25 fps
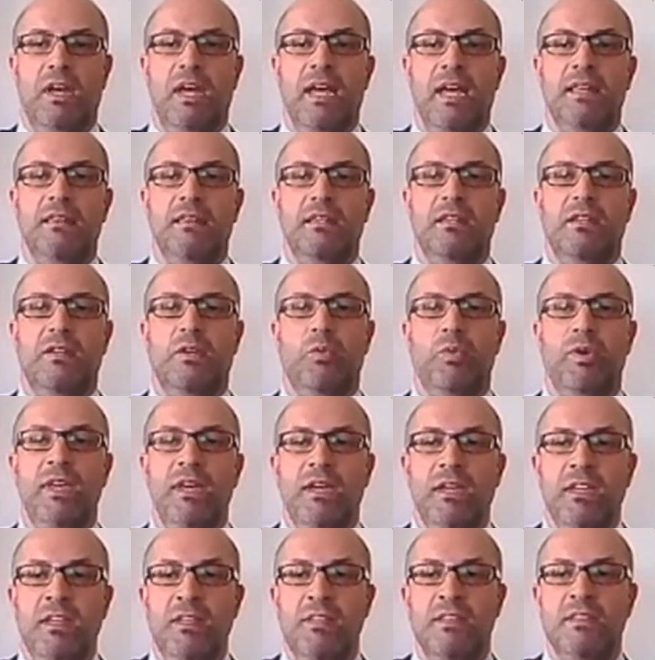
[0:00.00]
and
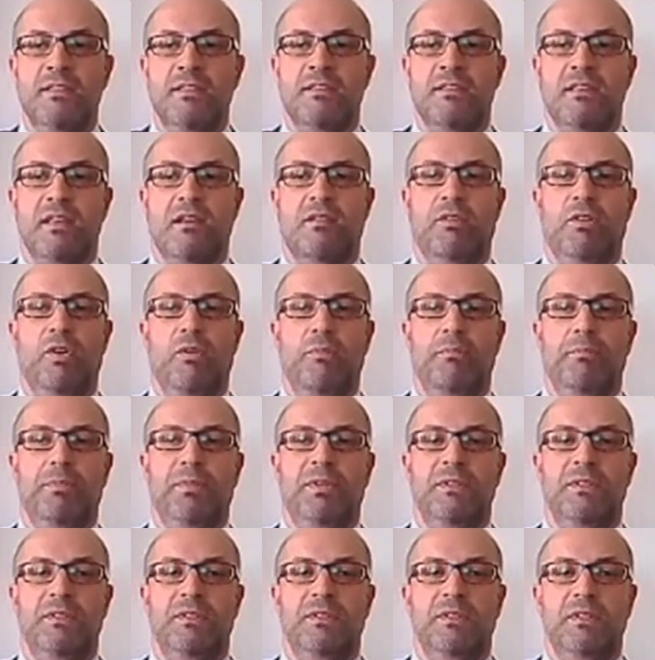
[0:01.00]
quicken its
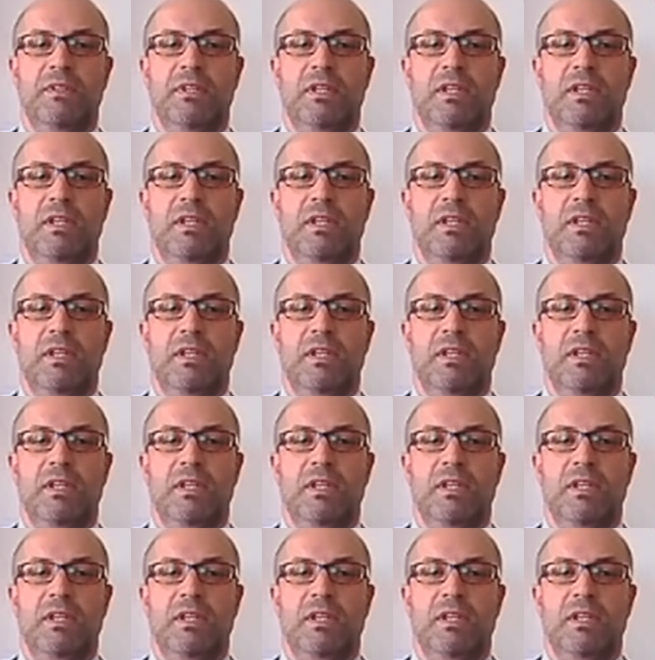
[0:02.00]
development